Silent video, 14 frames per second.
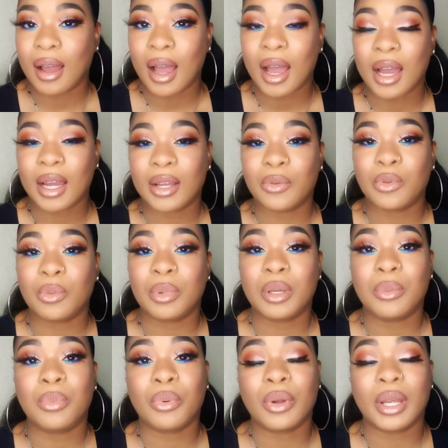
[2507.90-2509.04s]
I will be
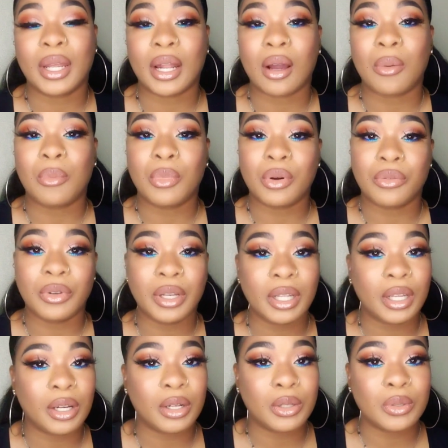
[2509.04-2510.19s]
bringing out more
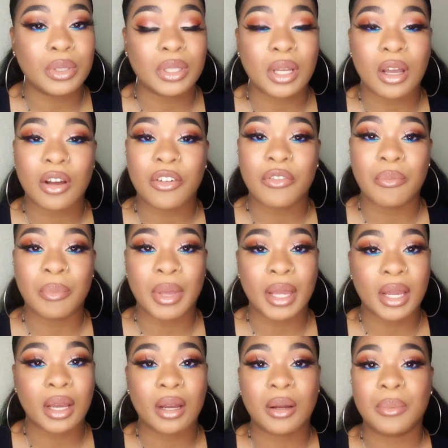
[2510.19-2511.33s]
videos of
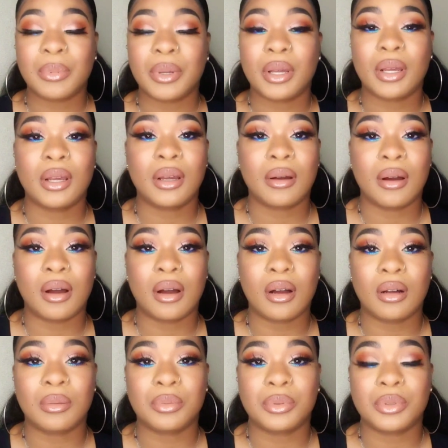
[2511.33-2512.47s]
makeup,
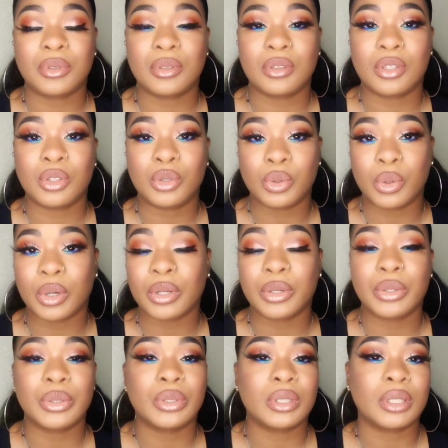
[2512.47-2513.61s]

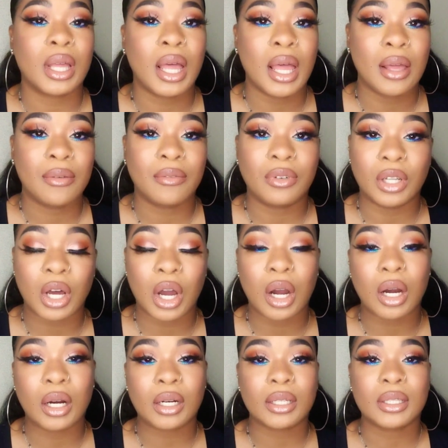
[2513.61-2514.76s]
tutorials,
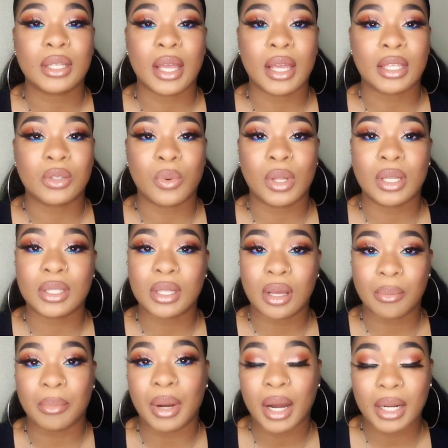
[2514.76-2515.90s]
vlogs, as well as
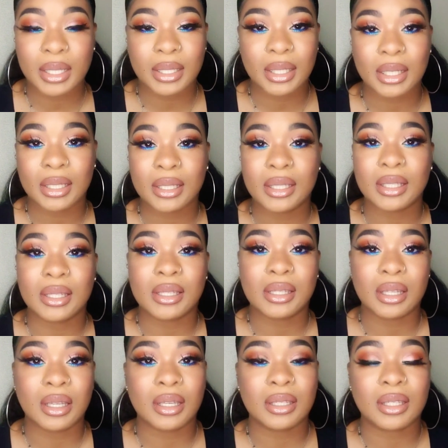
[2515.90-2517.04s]
unboxings and
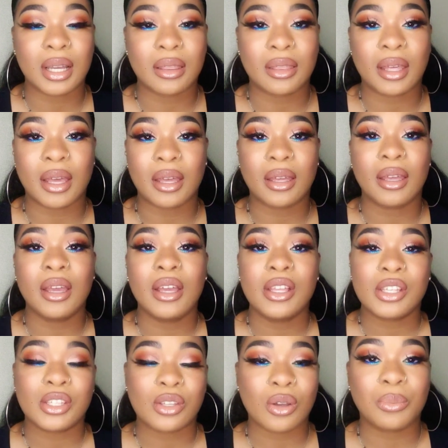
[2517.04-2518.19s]
things like that.
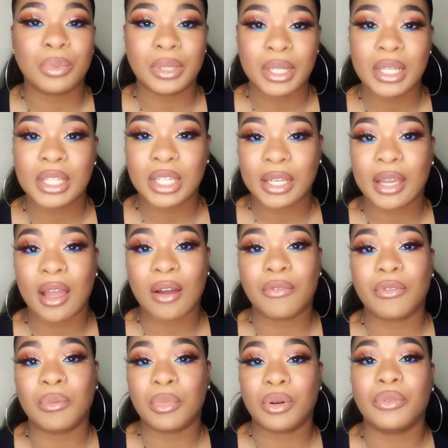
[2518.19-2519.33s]
So please look out
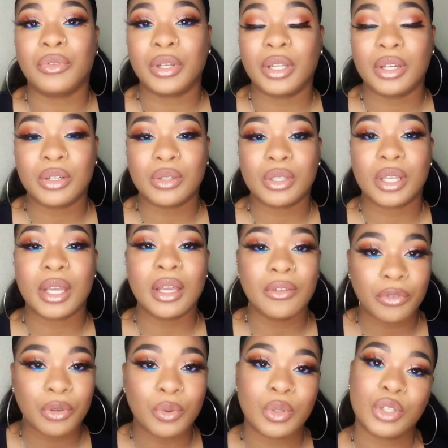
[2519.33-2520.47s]
for more videos.
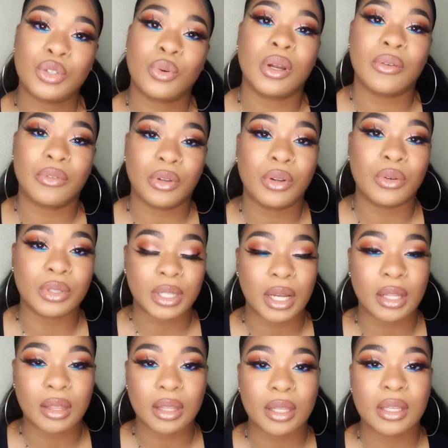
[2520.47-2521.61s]
If you enjoy videos
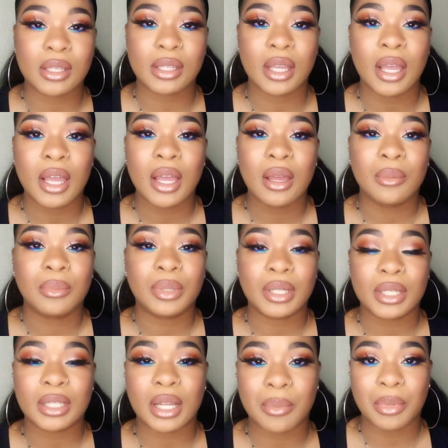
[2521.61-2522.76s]
like this,
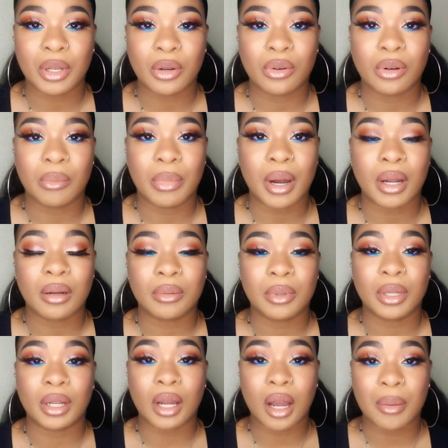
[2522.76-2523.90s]
please me know in
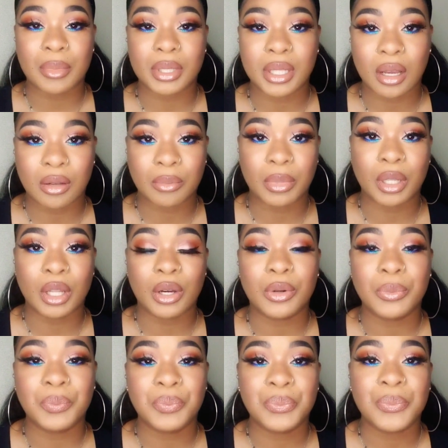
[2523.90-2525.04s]
the comments down
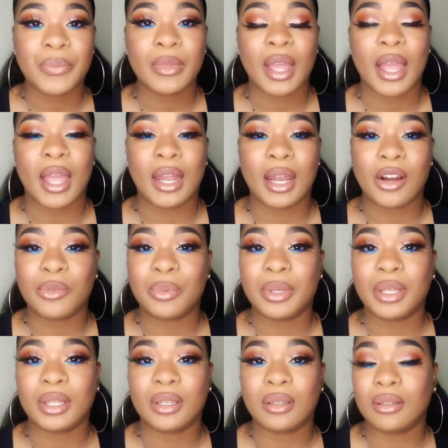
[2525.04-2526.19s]
below, and I'll
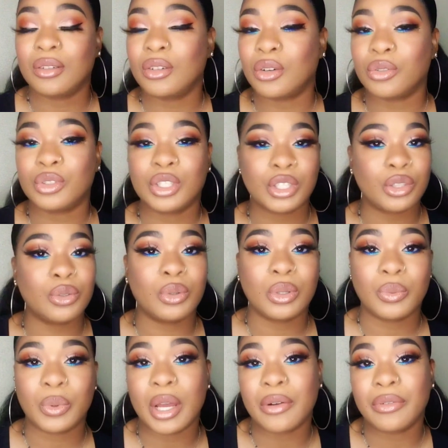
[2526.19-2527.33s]
be, you know, just
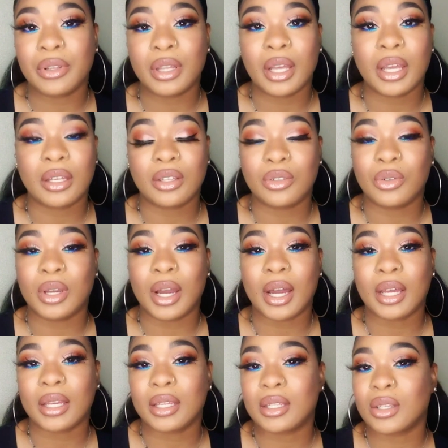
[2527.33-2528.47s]
doing whatever that you
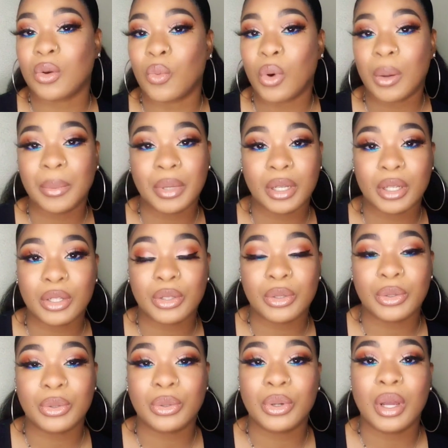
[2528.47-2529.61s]
guys want me to
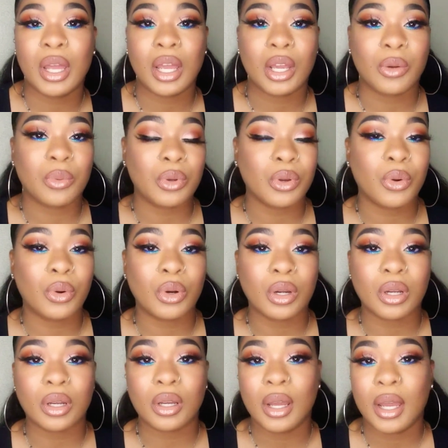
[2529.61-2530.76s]
do and
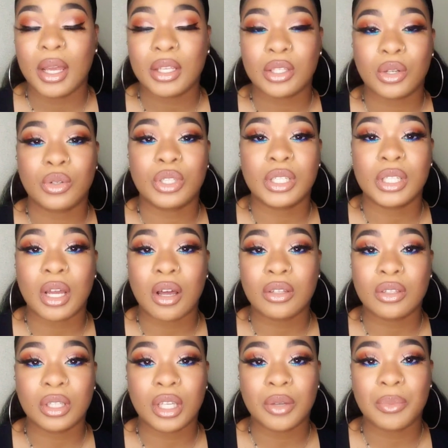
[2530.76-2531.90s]
record. So just
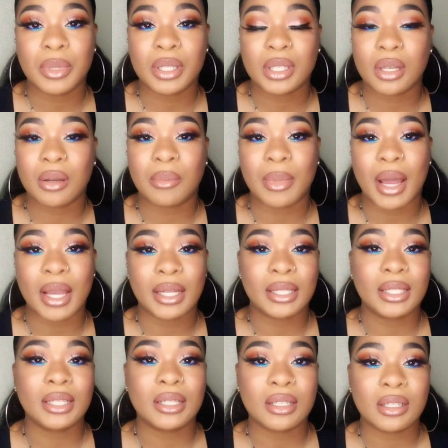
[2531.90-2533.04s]
also give me some
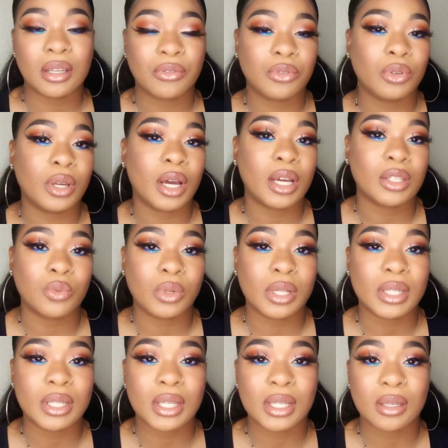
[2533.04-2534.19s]
ideas if you guys want to
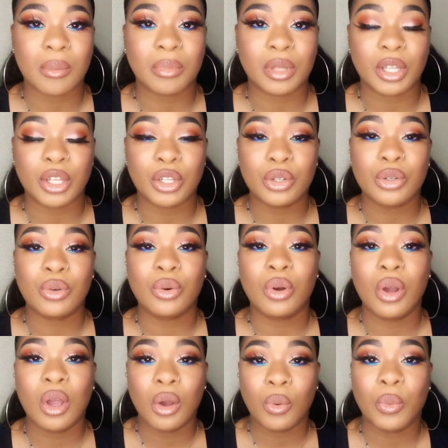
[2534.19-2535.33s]
see something new
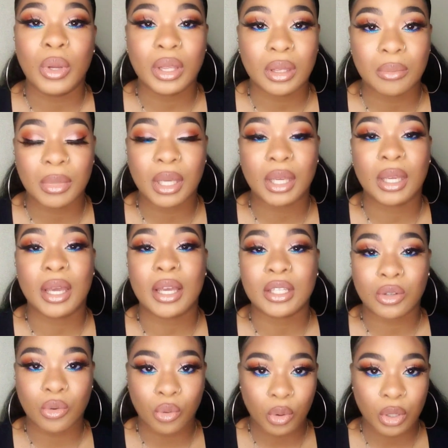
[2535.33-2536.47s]
with me as
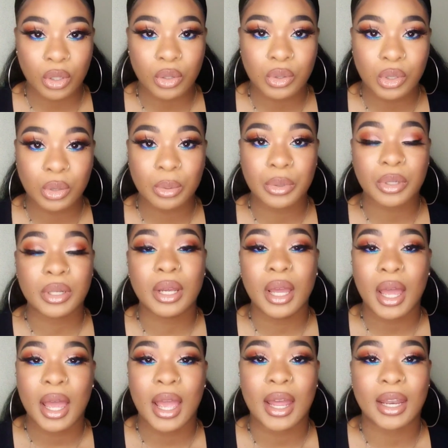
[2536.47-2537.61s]
a growing YouTuber,
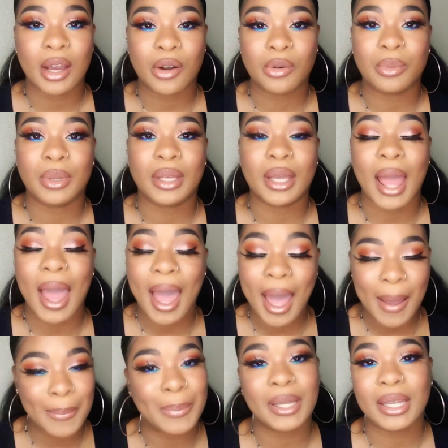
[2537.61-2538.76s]
and I'll be
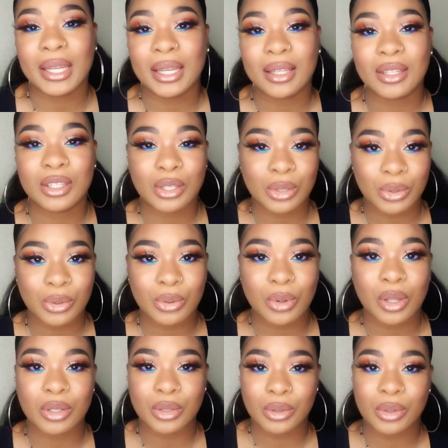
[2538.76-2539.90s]
happy to
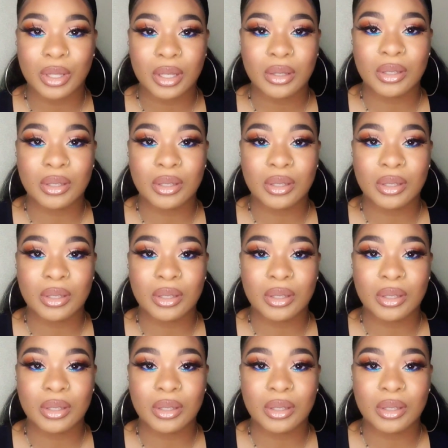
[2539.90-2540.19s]
do